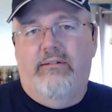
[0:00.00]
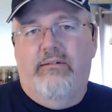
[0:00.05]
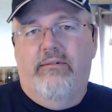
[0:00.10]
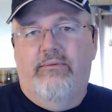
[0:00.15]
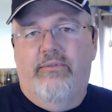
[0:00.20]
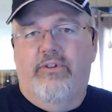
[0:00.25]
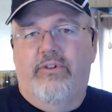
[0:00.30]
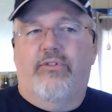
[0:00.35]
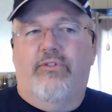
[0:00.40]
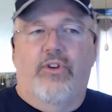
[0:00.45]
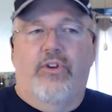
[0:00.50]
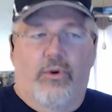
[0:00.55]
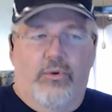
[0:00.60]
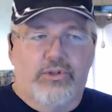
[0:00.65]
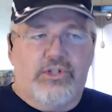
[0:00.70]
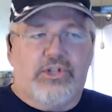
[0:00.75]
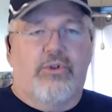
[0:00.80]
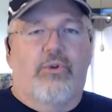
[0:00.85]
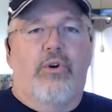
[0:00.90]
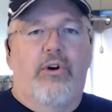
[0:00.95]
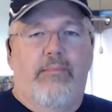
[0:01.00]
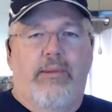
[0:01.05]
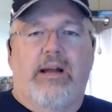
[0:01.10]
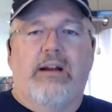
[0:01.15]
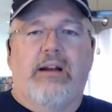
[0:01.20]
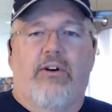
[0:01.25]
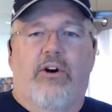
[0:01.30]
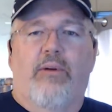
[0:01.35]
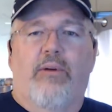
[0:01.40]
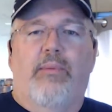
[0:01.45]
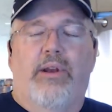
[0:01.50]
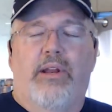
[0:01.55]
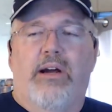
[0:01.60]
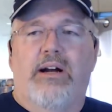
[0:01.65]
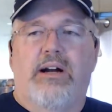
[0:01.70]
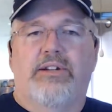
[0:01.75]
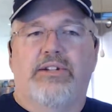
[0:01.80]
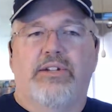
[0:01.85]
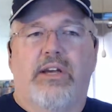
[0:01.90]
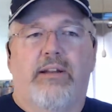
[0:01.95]
This is the old story about carbon
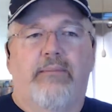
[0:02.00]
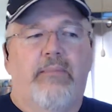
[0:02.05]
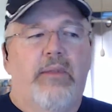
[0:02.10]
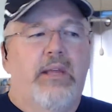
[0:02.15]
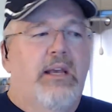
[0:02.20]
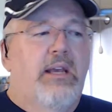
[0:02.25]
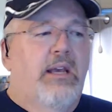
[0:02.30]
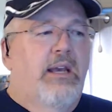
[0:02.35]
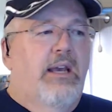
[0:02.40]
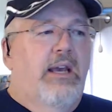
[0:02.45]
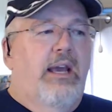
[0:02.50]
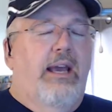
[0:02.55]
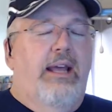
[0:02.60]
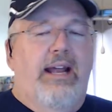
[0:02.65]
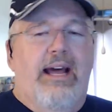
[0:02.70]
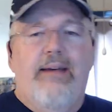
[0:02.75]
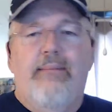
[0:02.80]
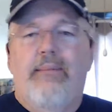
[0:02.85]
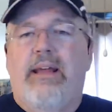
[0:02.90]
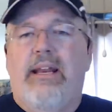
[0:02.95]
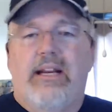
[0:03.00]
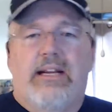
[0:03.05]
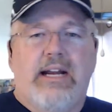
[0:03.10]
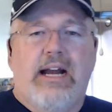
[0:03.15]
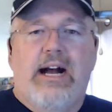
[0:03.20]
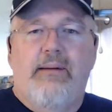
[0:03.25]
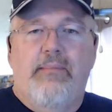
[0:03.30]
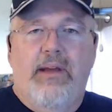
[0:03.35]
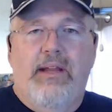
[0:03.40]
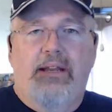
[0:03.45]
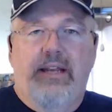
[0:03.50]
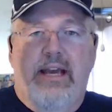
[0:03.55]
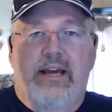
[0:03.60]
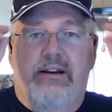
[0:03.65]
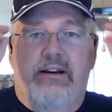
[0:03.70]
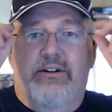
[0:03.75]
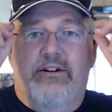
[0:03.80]
dioxide. And I made a comment down there,